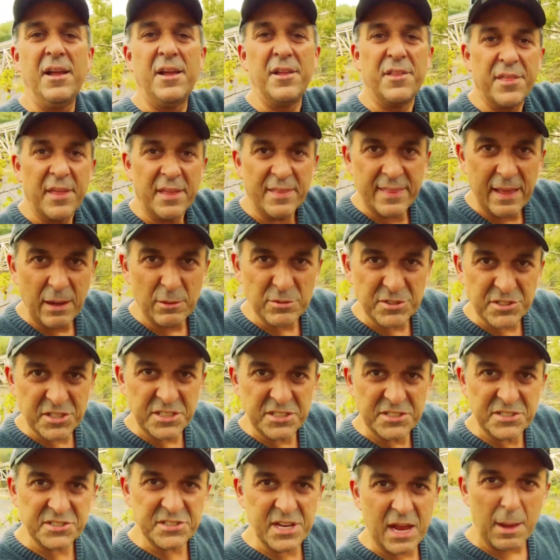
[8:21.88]
You think that was
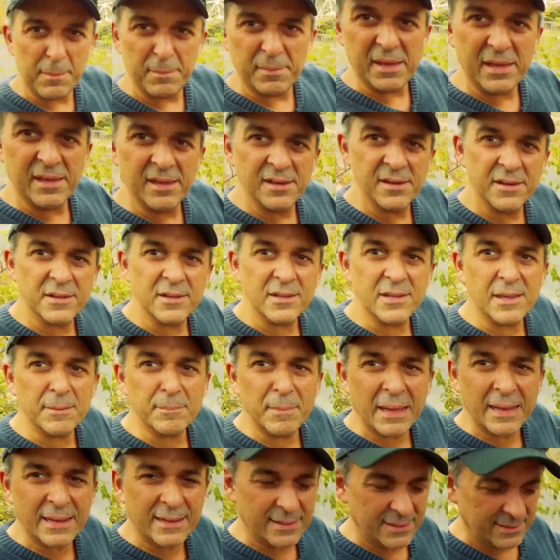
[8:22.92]
gonna stop me? Come
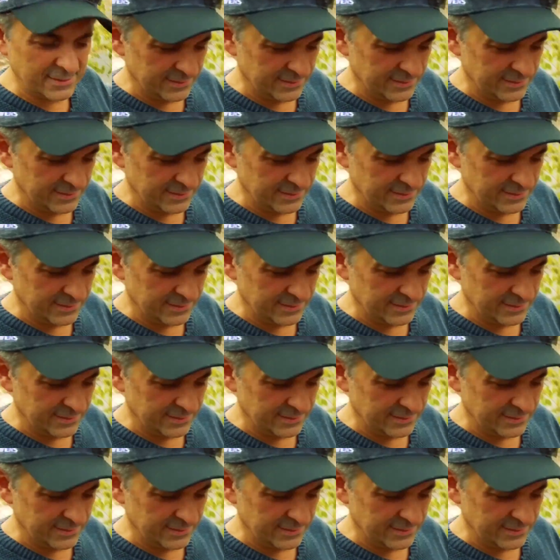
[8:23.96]
on.